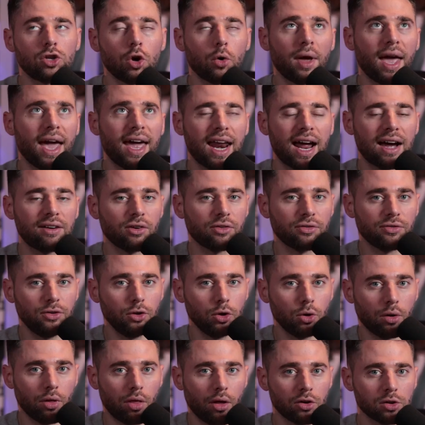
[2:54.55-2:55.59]
it's okay to have a
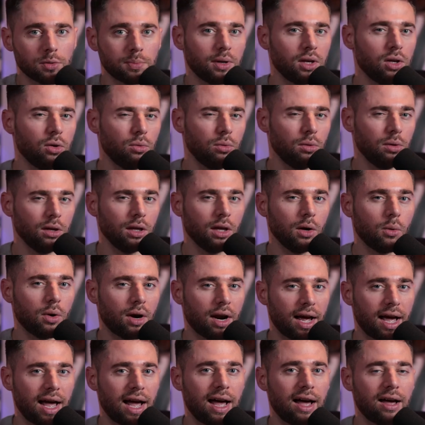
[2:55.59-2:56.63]
few of those, but you really
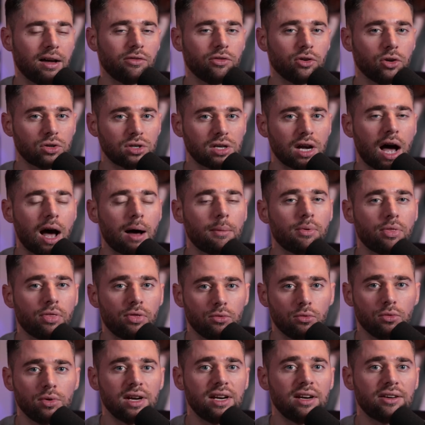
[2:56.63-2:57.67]
want to have your top
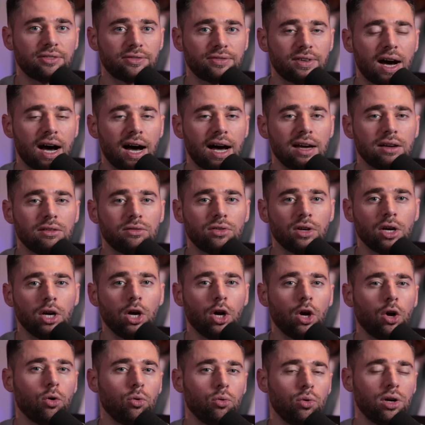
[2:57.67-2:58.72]
three to five
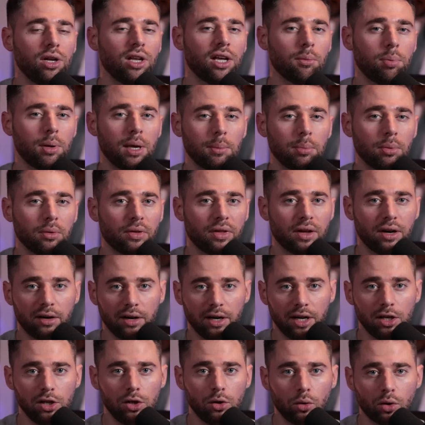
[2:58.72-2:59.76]
really people that are
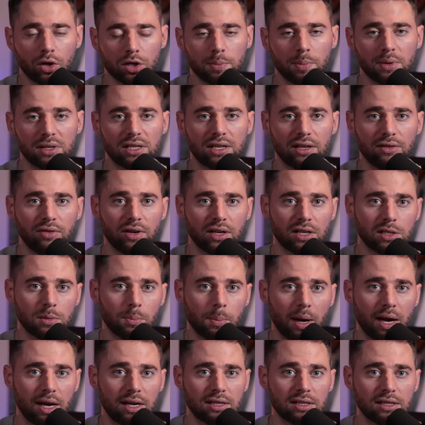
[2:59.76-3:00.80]
in your specific
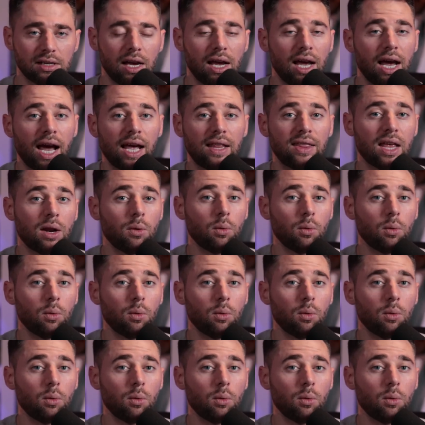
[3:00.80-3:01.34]
space. And